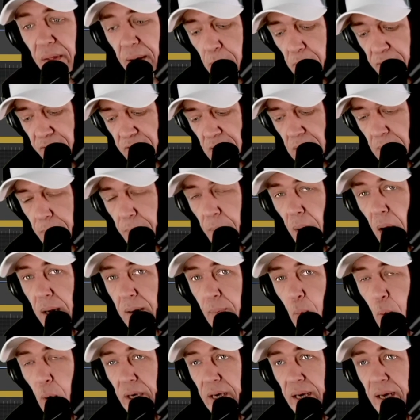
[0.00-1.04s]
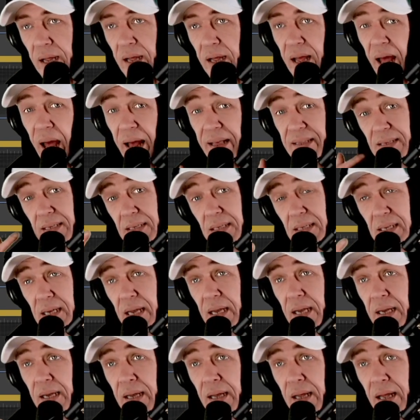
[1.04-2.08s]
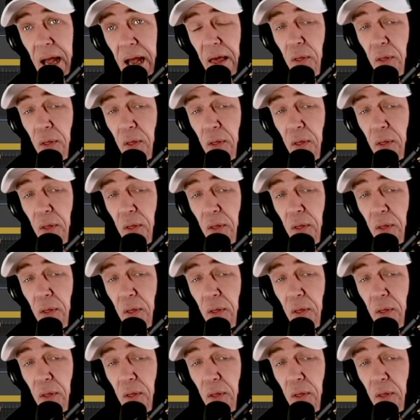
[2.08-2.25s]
then move to the bottom one, and sing.